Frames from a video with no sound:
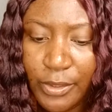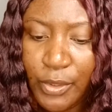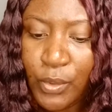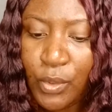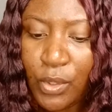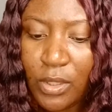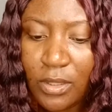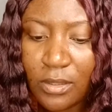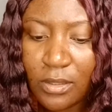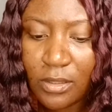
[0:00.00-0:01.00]
you're
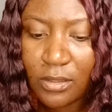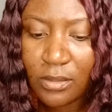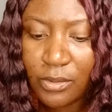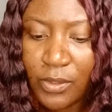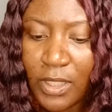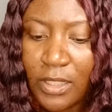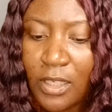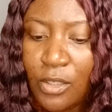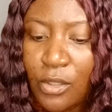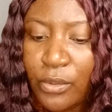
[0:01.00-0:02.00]

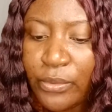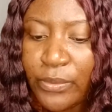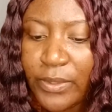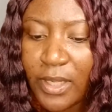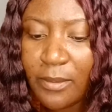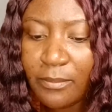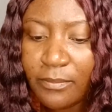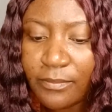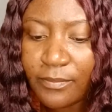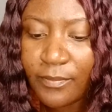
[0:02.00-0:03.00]
gonna look through them